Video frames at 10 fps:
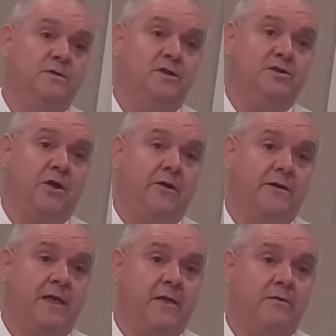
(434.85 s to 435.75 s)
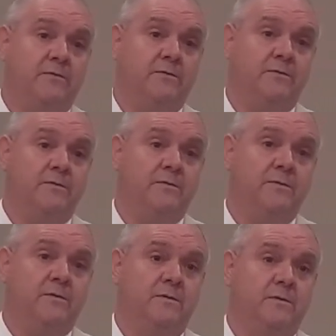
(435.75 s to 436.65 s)
to tear it
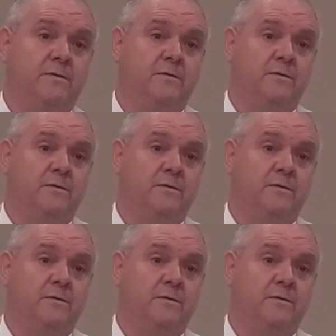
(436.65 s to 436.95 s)
down.